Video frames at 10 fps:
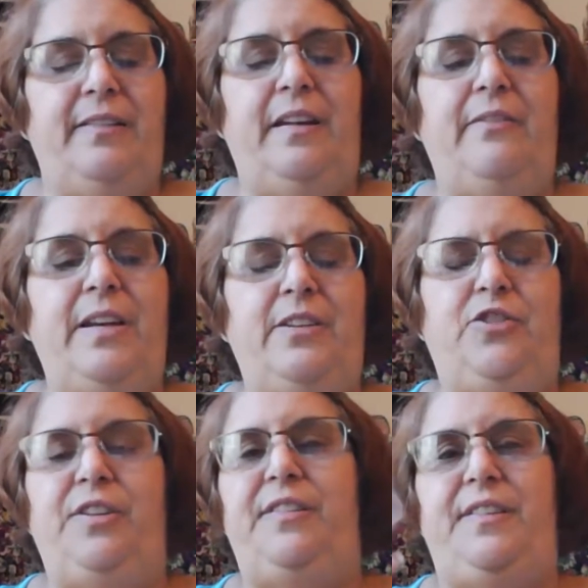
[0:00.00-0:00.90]
7
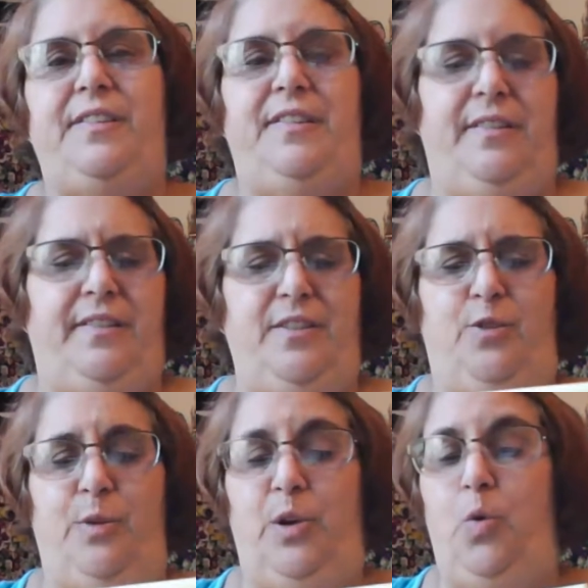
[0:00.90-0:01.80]
inches to
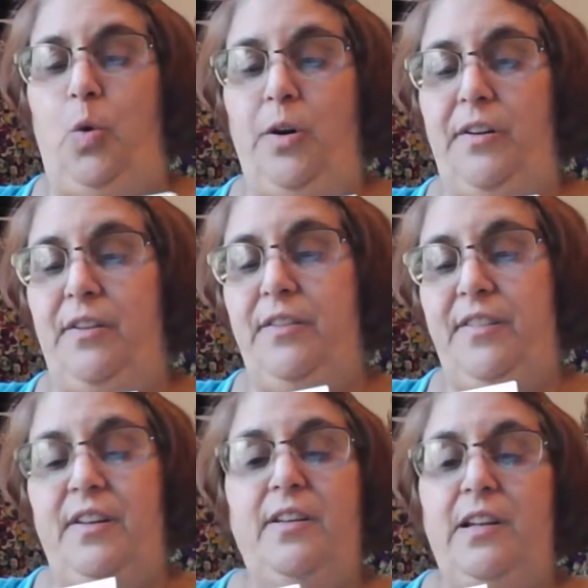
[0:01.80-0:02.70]

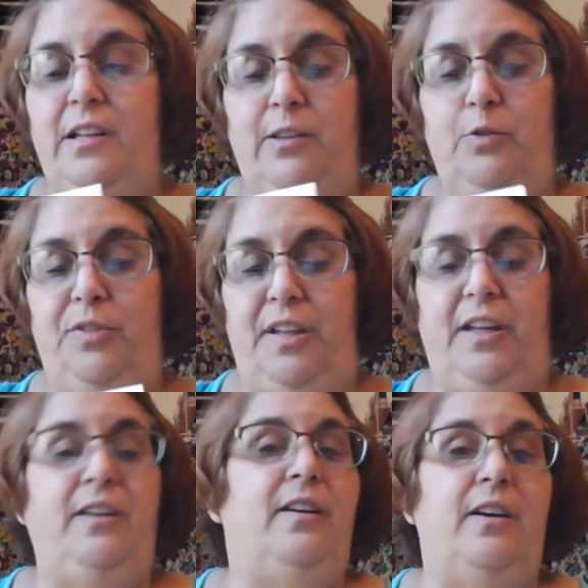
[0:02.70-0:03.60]
6.75,
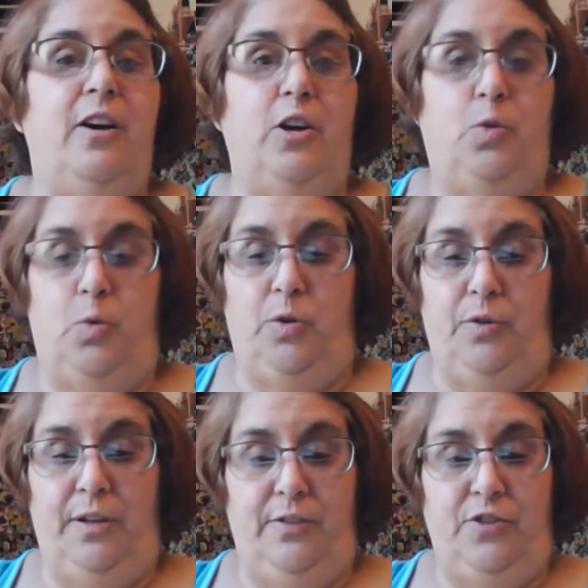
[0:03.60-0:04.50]
losing a
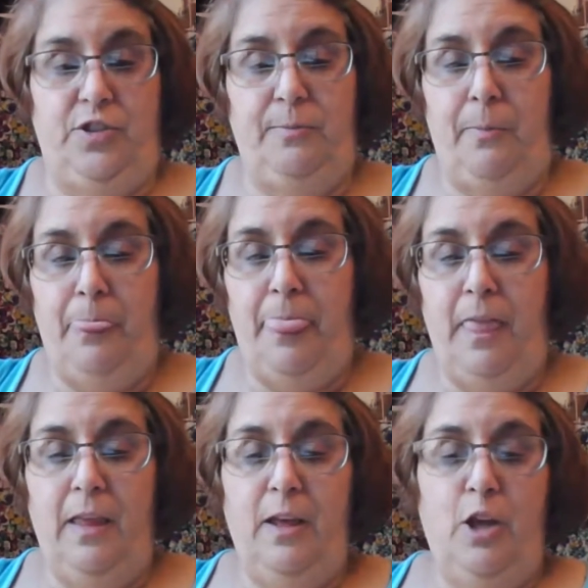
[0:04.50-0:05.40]
1/4 inch.
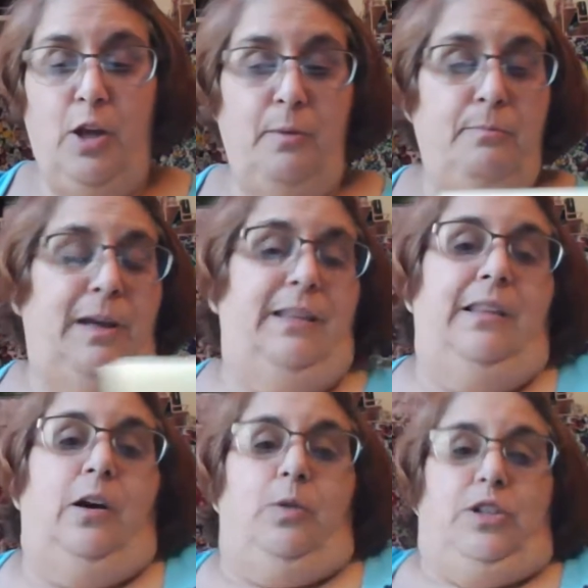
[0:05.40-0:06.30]
My
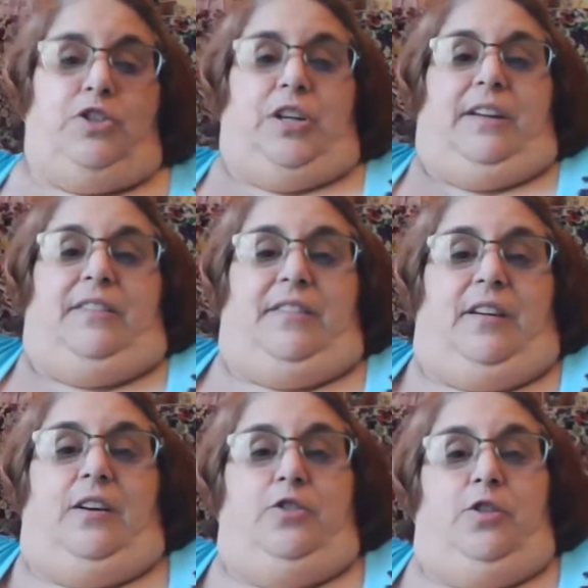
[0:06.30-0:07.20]
lower chest
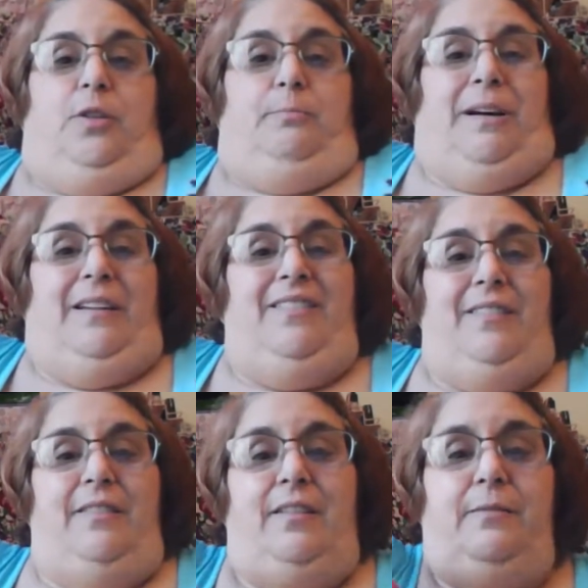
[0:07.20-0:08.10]
under the
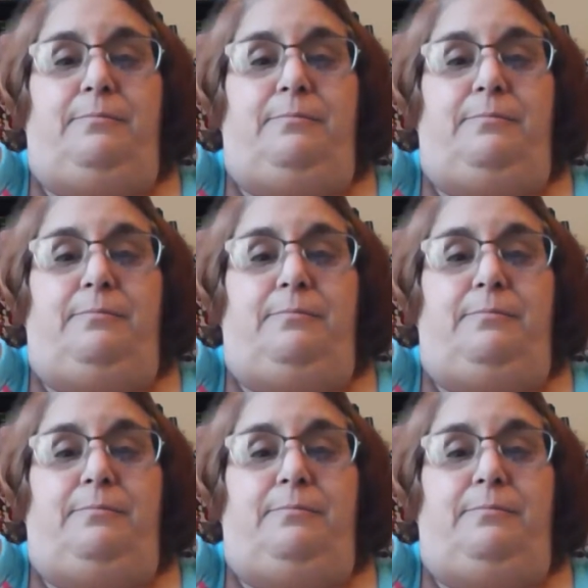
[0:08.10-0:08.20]
bust,